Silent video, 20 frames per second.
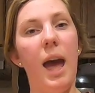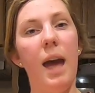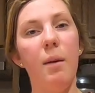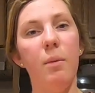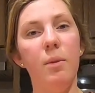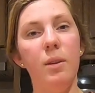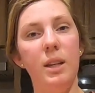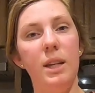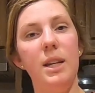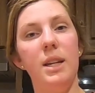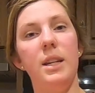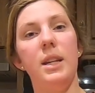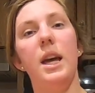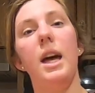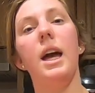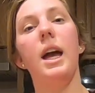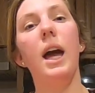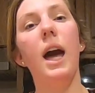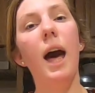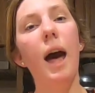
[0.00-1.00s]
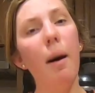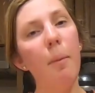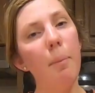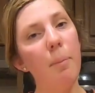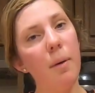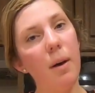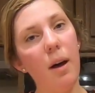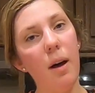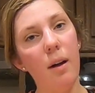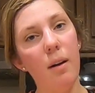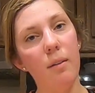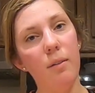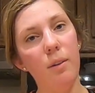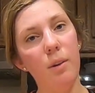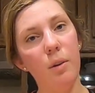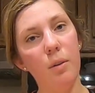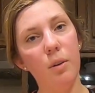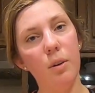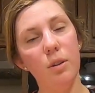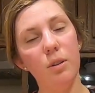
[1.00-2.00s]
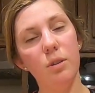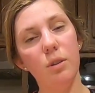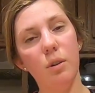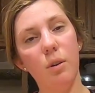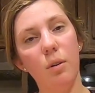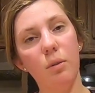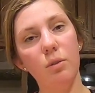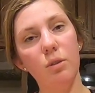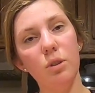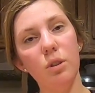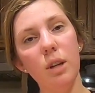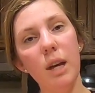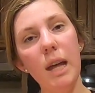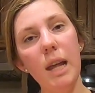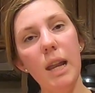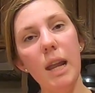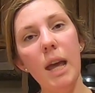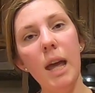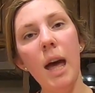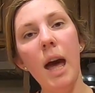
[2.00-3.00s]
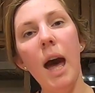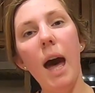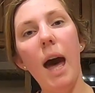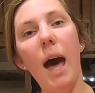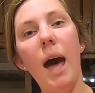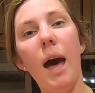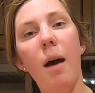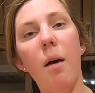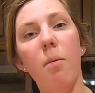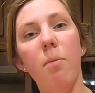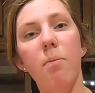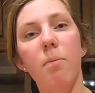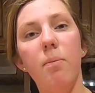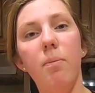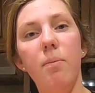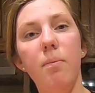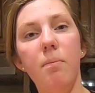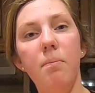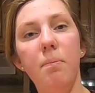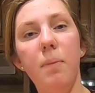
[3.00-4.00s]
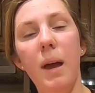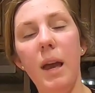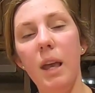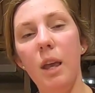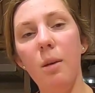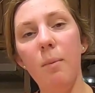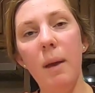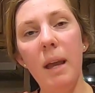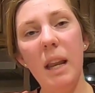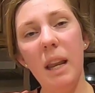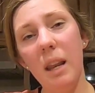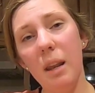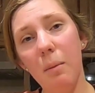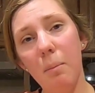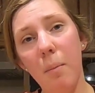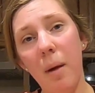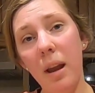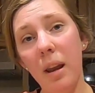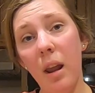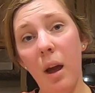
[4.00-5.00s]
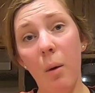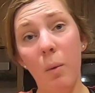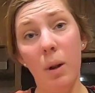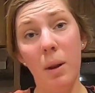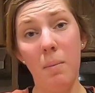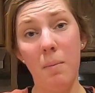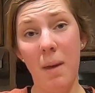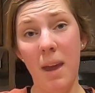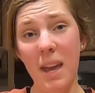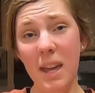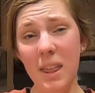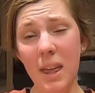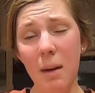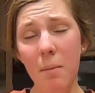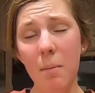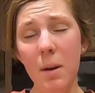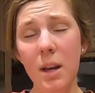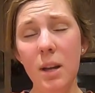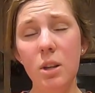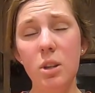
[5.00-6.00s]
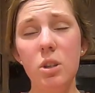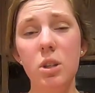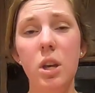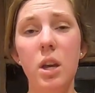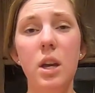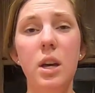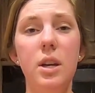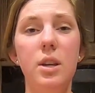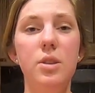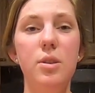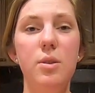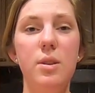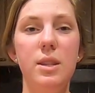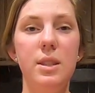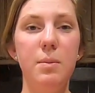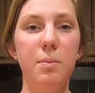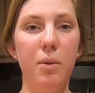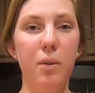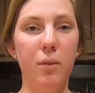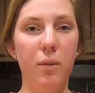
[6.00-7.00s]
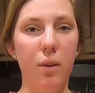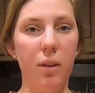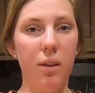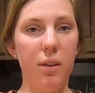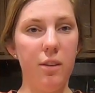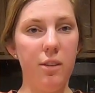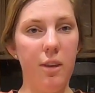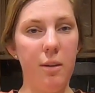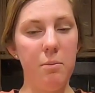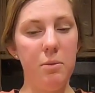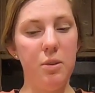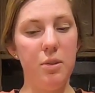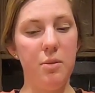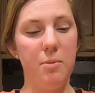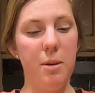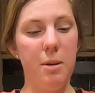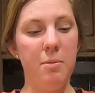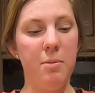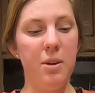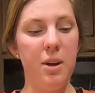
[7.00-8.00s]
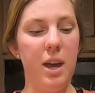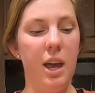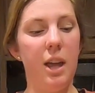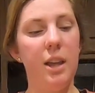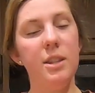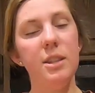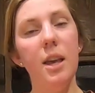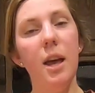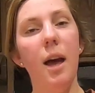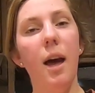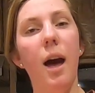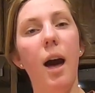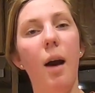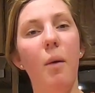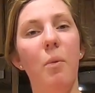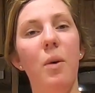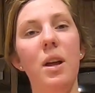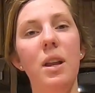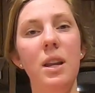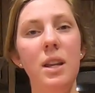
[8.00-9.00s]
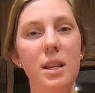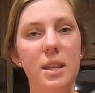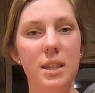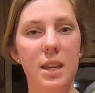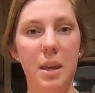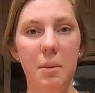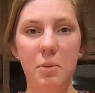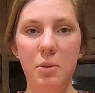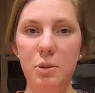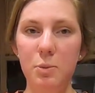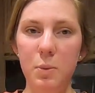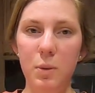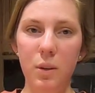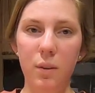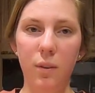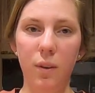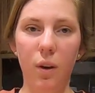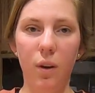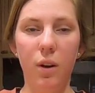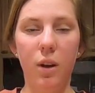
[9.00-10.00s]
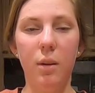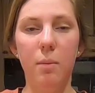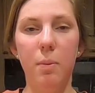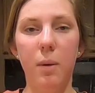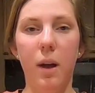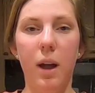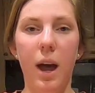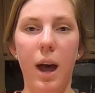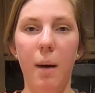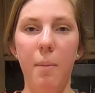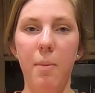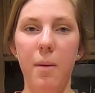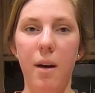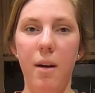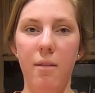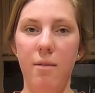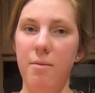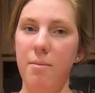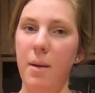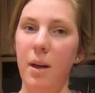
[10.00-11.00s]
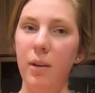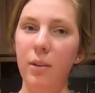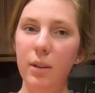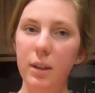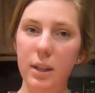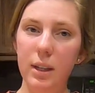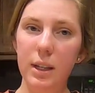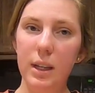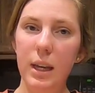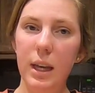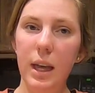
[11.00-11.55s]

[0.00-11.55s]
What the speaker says: I will need a cup of yogurt to culture it. But you might not want to make that much. So a simple rule of thumb to remember is 1 tablespoon of yogurt per cup of milk.